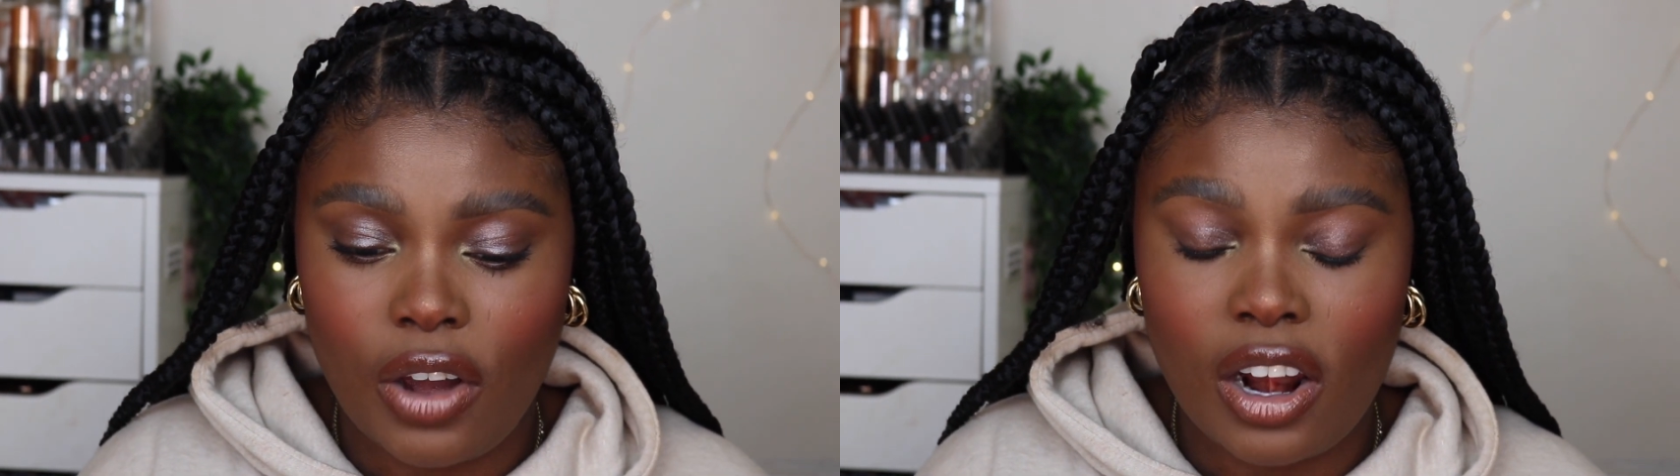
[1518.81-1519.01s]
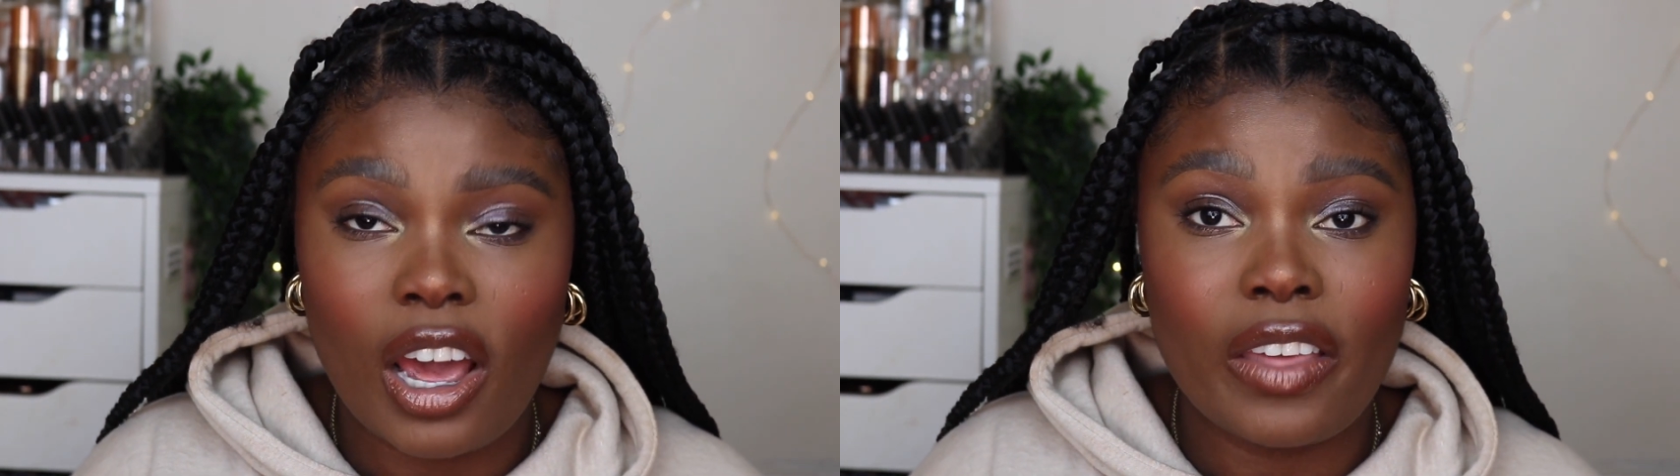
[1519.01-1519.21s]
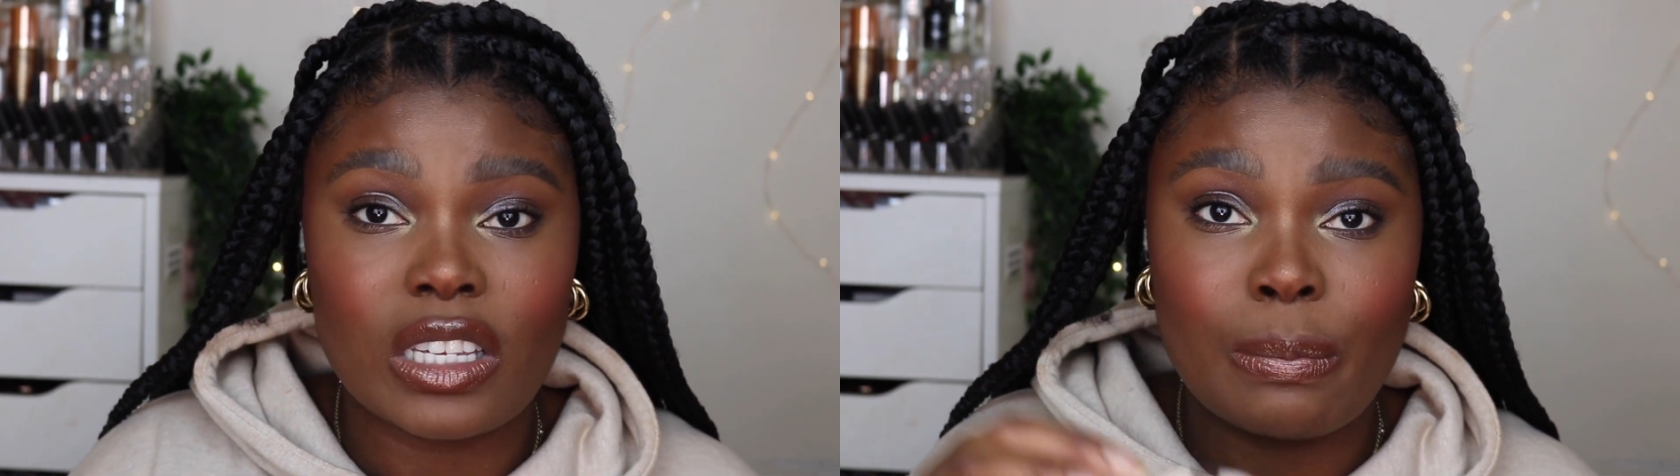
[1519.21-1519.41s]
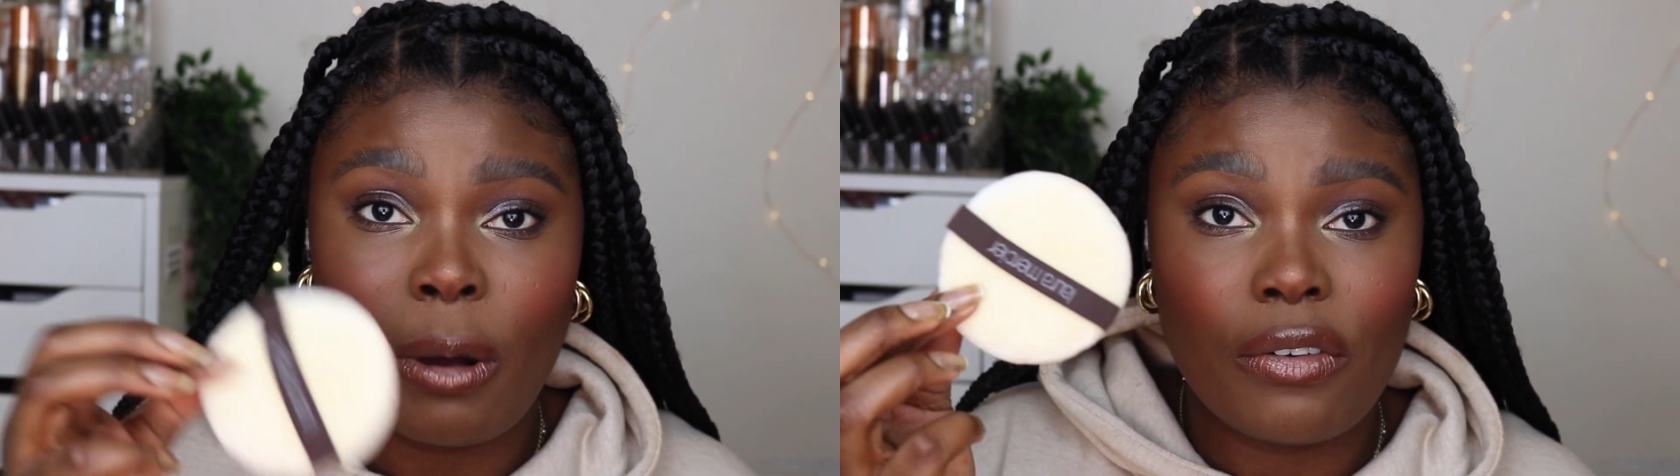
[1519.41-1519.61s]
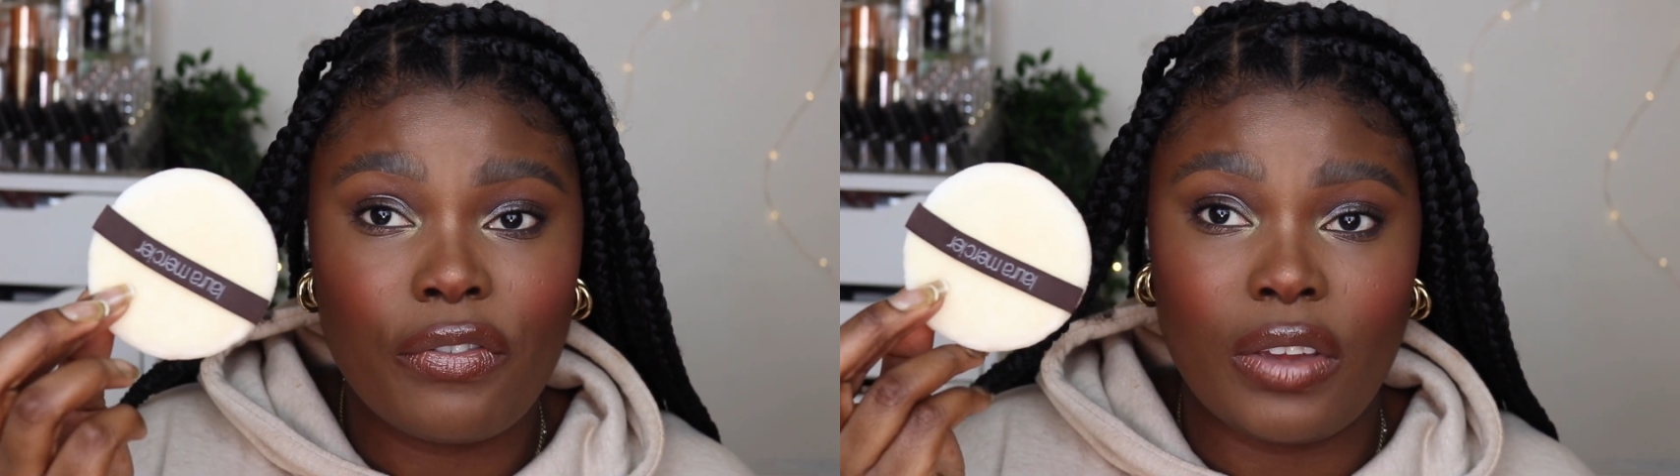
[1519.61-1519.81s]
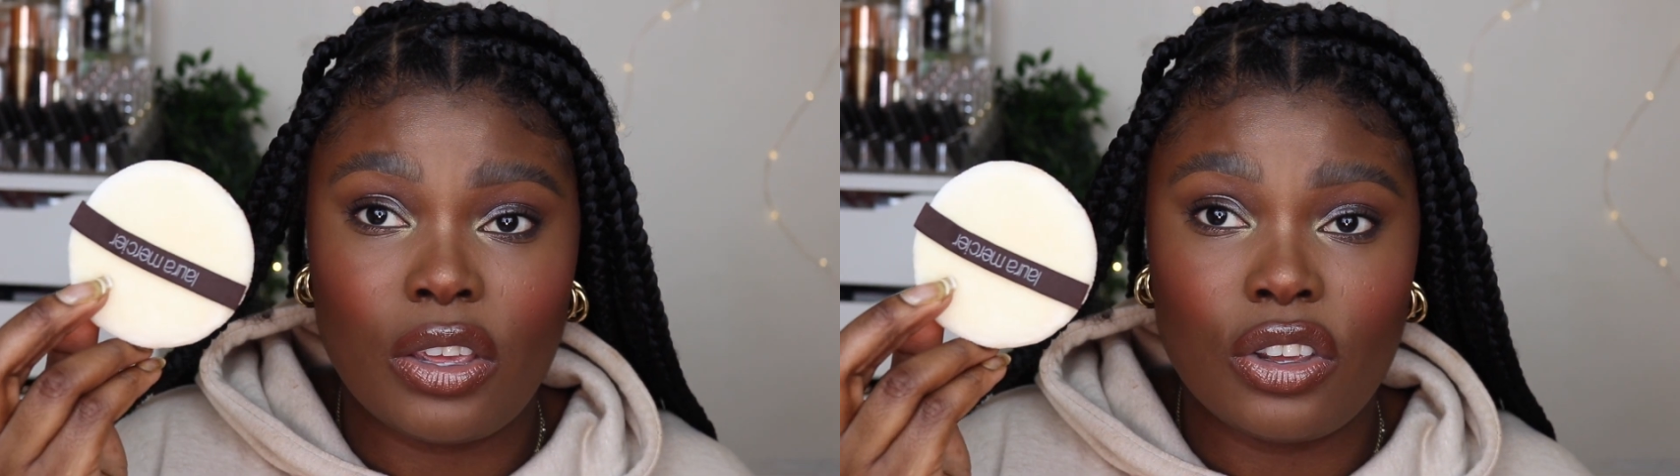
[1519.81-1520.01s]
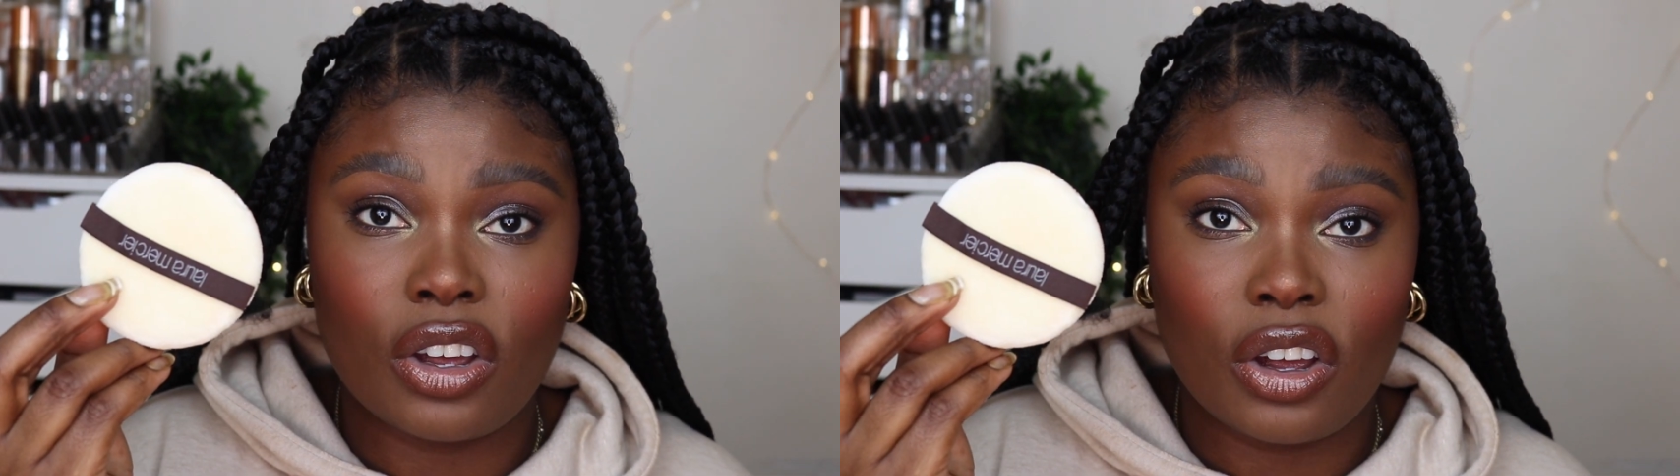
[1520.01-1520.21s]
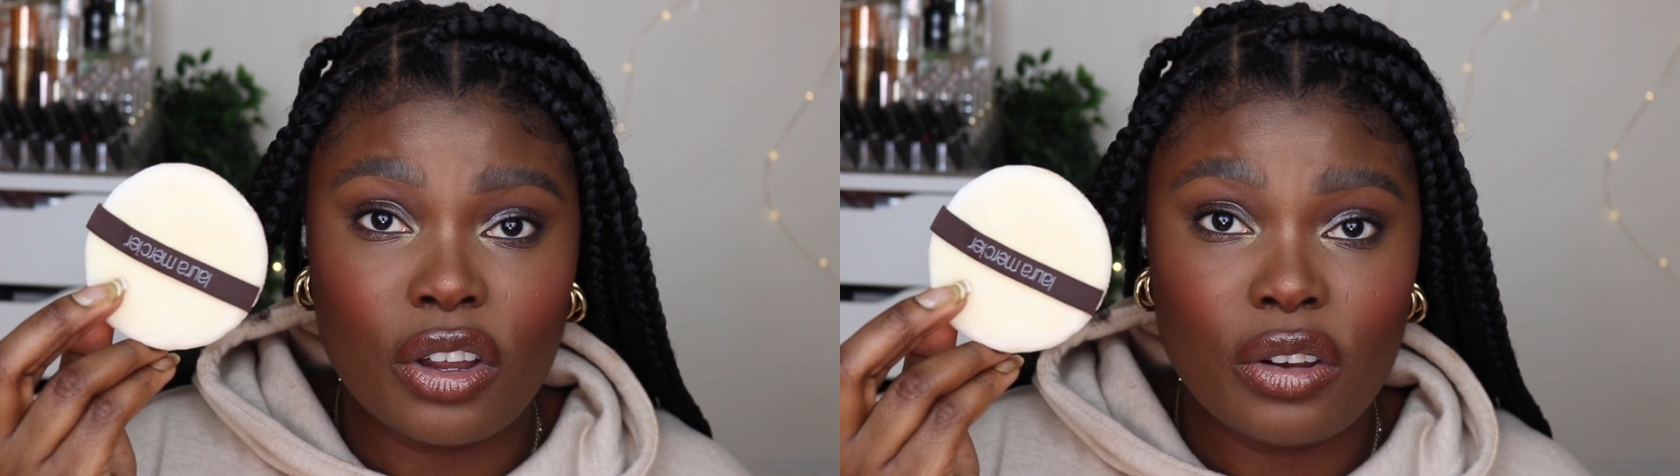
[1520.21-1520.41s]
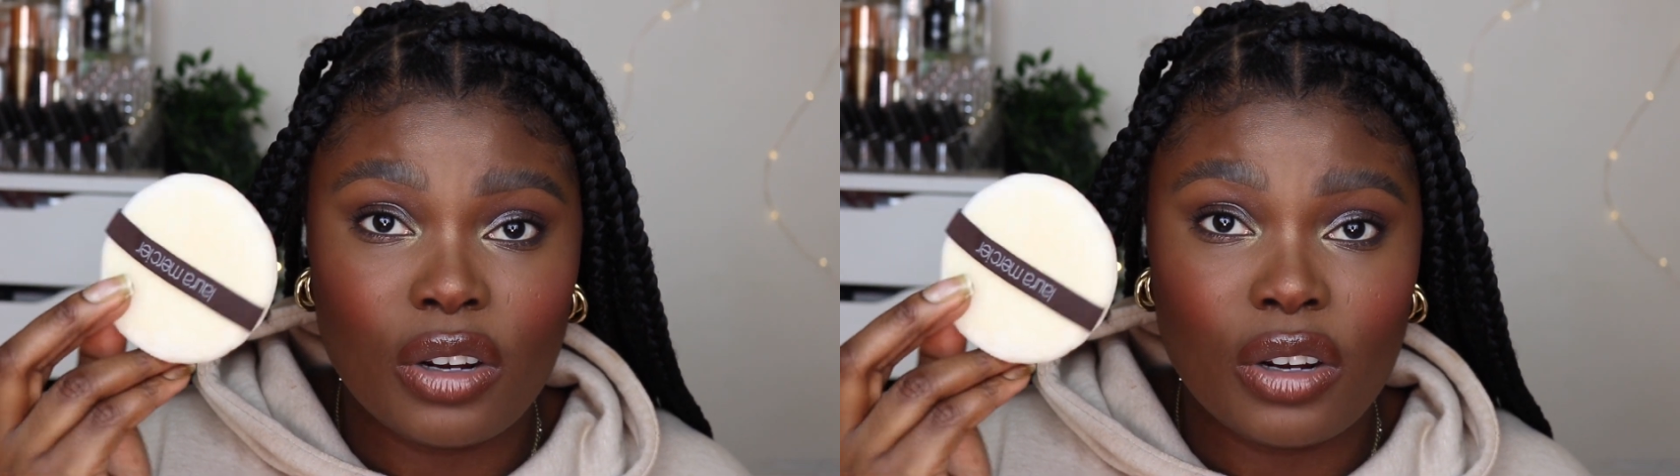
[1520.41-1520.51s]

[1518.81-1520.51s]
I like this puff thing, you know,